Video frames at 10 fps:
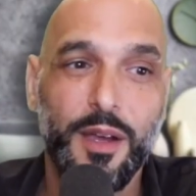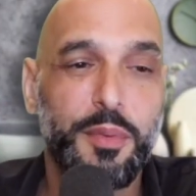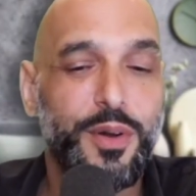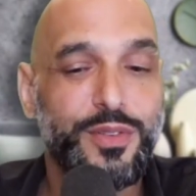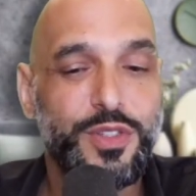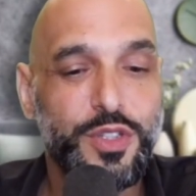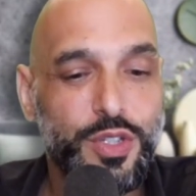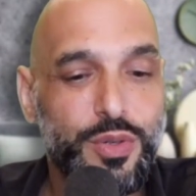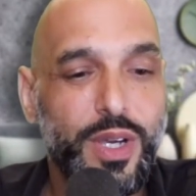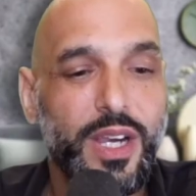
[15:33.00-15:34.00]
because
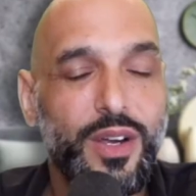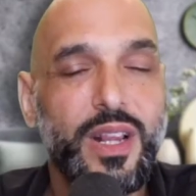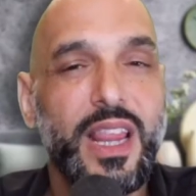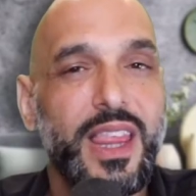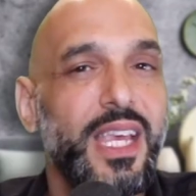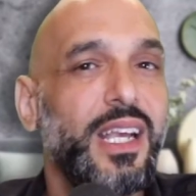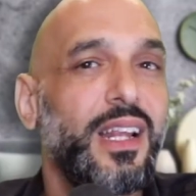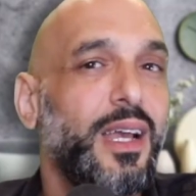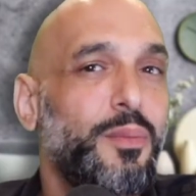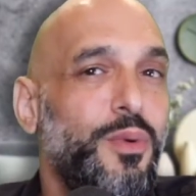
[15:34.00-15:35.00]
you cannot think
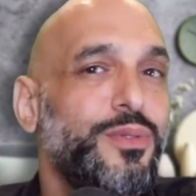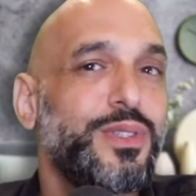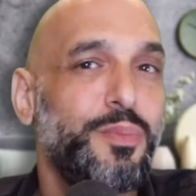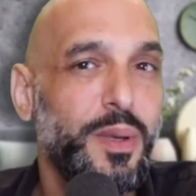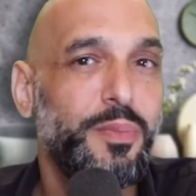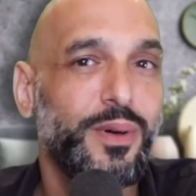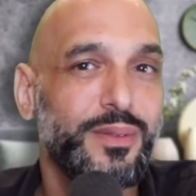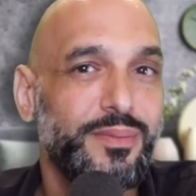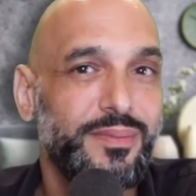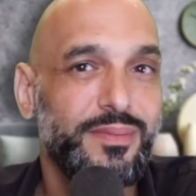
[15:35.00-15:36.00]
like most people.